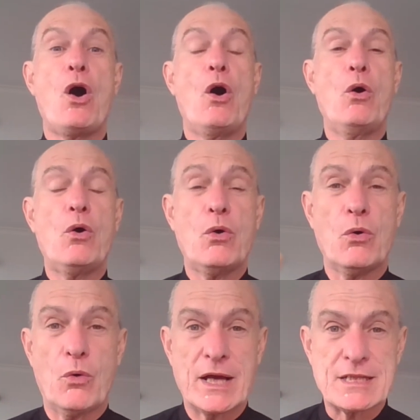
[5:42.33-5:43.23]

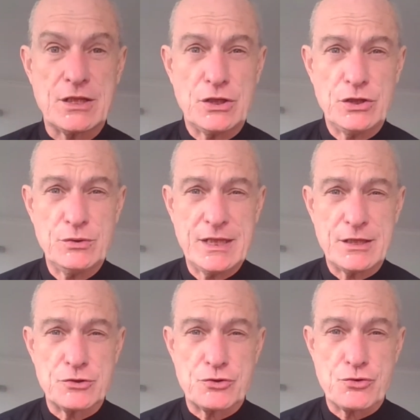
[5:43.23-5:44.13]
Oh, I said, you need
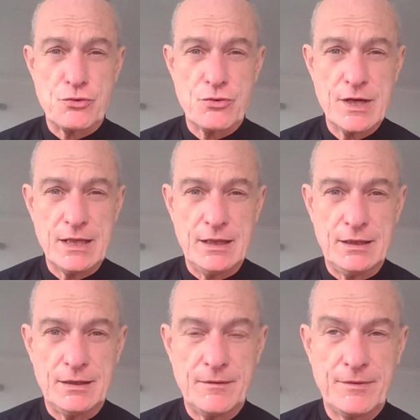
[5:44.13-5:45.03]
a drill.
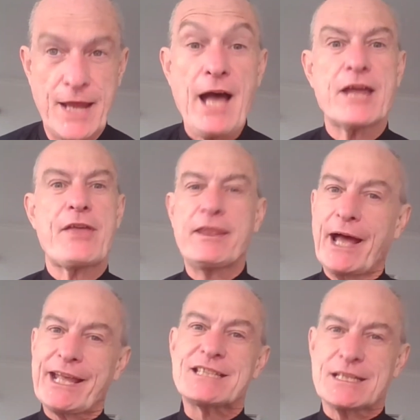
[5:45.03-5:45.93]
Oh, yeah,
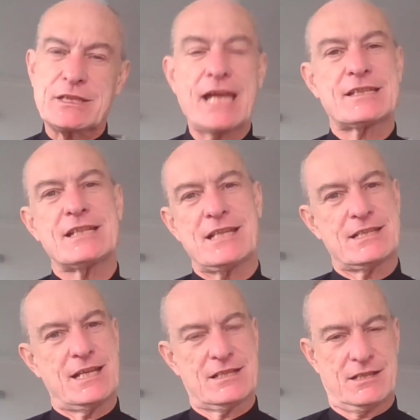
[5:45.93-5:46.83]
I guess that's,
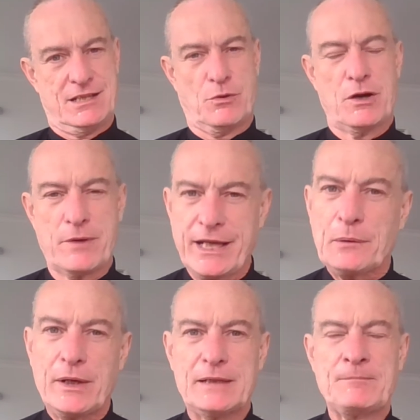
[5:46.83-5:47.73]
yes. Where do I
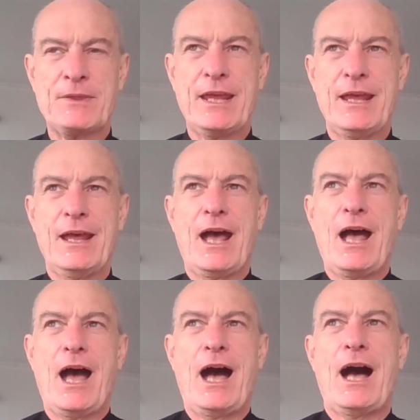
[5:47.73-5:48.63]
get one?
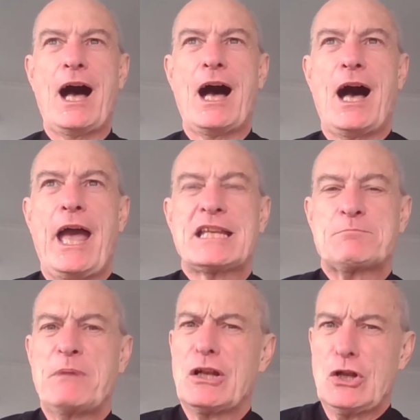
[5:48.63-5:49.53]
It's
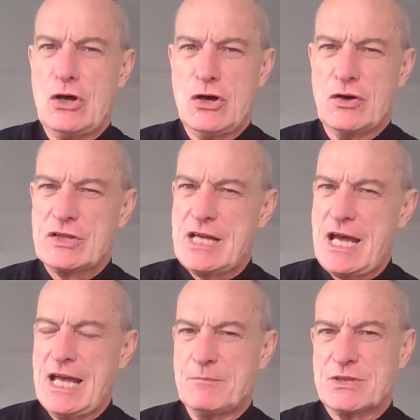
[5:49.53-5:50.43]
been a long
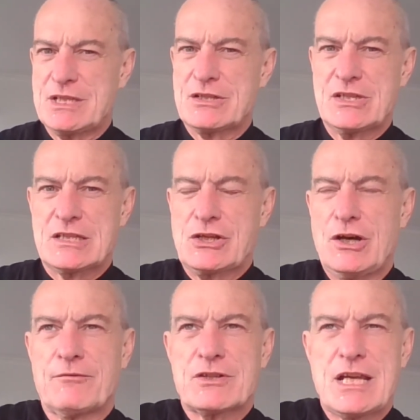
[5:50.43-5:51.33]
time since this
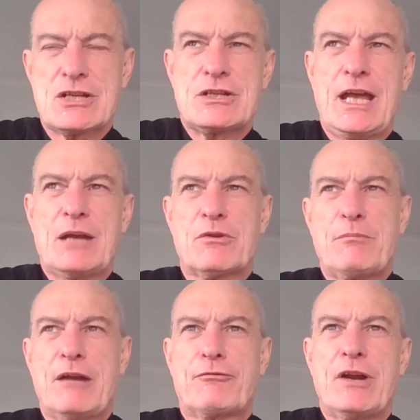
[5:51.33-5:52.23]
conversation I had with
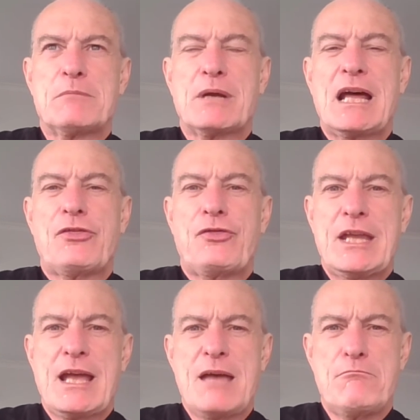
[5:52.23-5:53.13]
my friend, but I
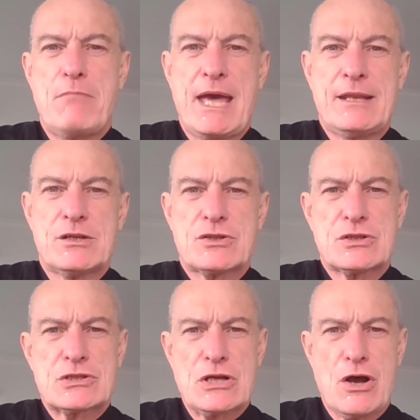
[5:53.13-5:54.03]
think I managed
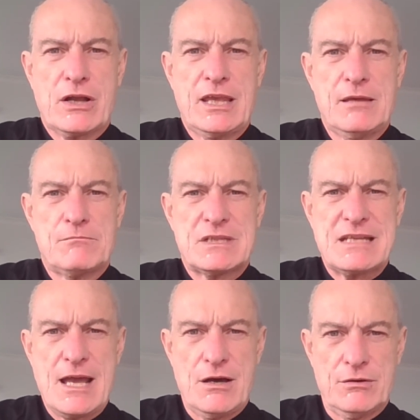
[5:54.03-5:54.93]
to talk him
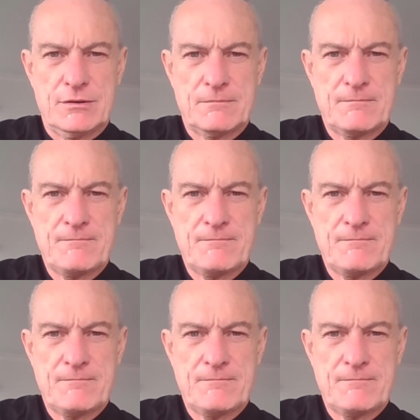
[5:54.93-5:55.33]
down.